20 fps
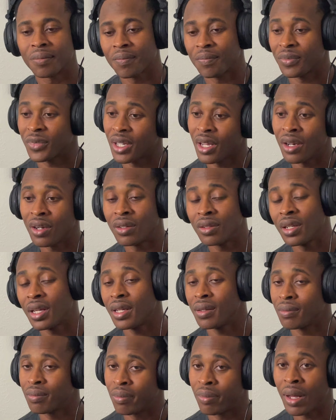All
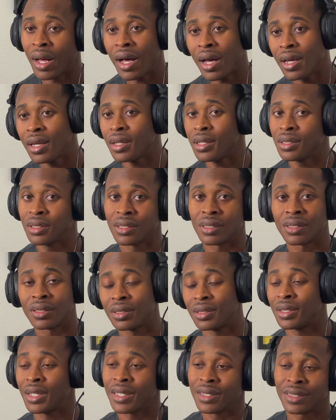that bias and
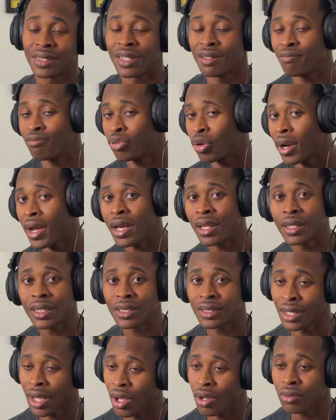that Tim Bradley
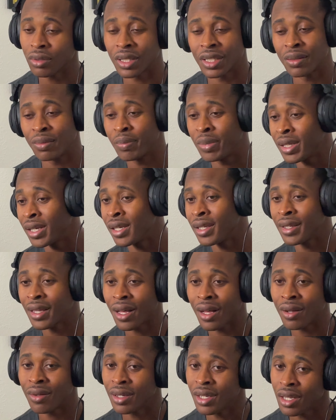talk that be in
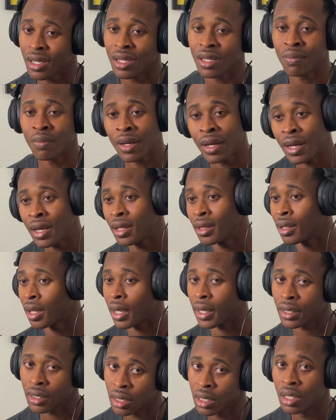y'all head, man,
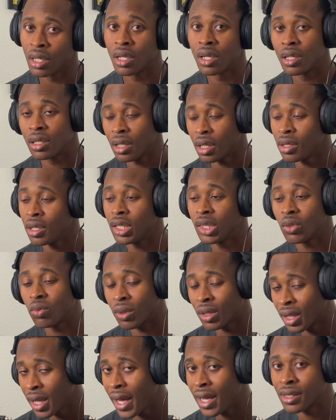like, y'all need to
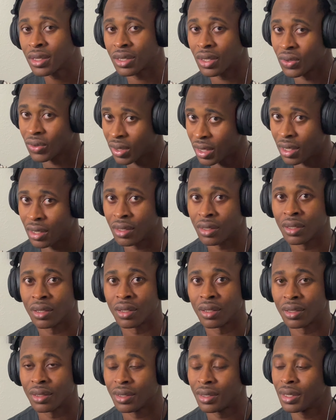relax on that.
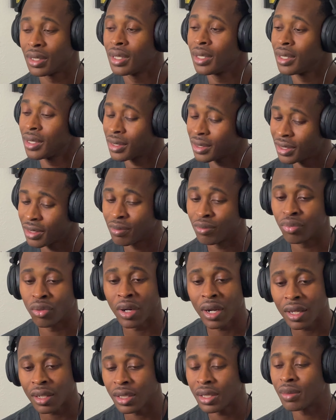And Tim
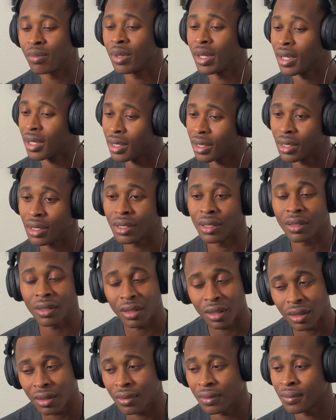Bradley, man,
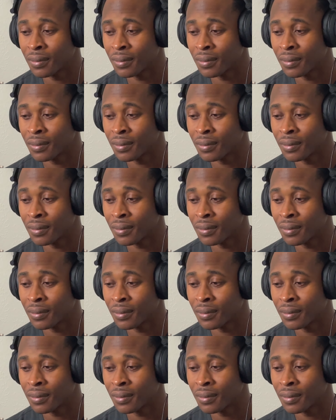he